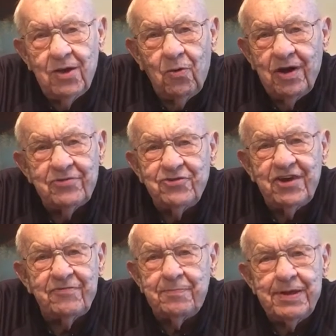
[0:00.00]
what
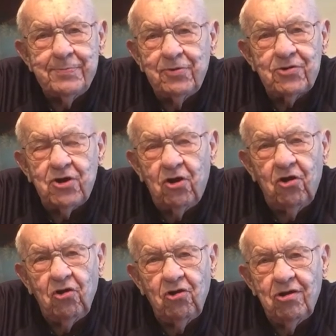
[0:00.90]
Jeff people
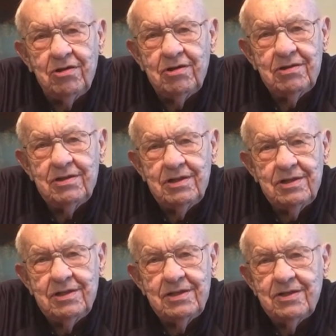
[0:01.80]
call
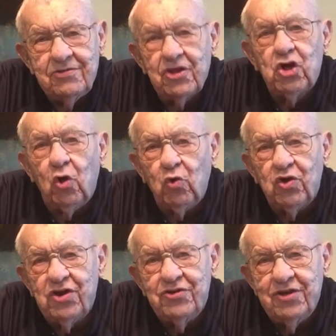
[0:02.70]
the
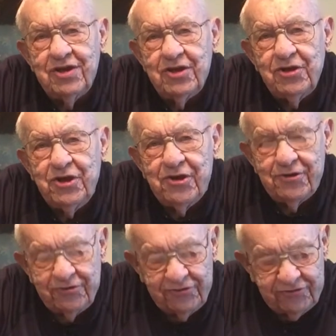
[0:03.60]
golden
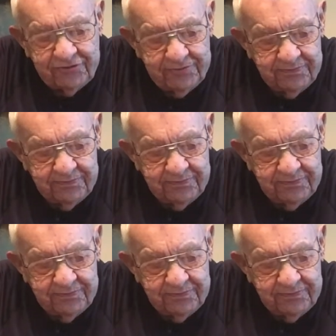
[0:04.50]
years.